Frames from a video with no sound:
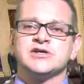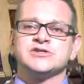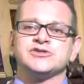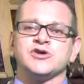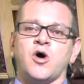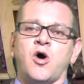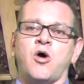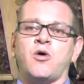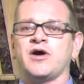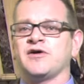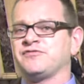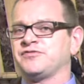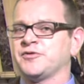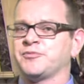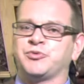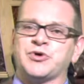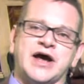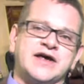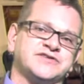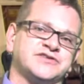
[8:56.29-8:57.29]
So if
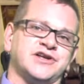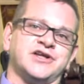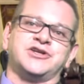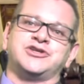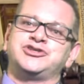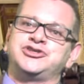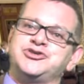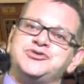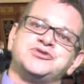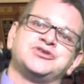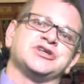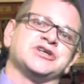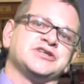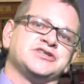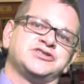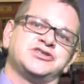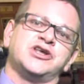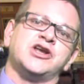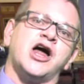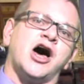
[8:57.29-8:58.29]
the president
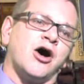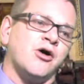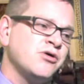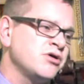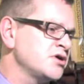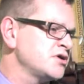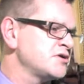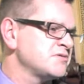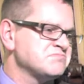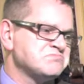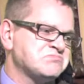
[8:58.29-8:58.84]
chooses, you know,